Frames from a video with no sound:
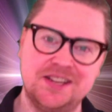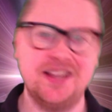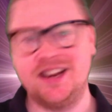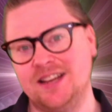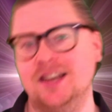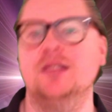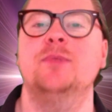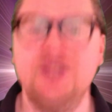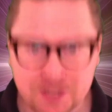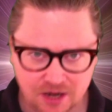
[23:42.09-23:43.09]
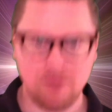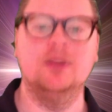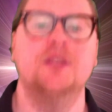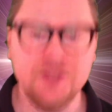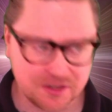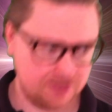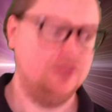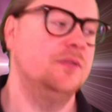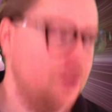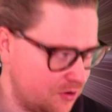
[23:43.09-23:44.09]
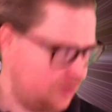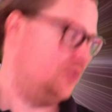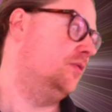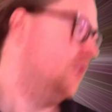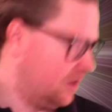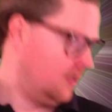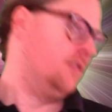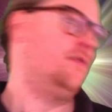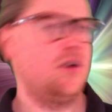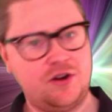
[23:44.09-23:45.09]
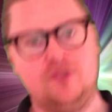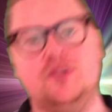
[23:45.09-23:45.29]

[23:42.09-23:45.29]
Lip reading: You're getting a little bit of turbulence, and you got your vodka and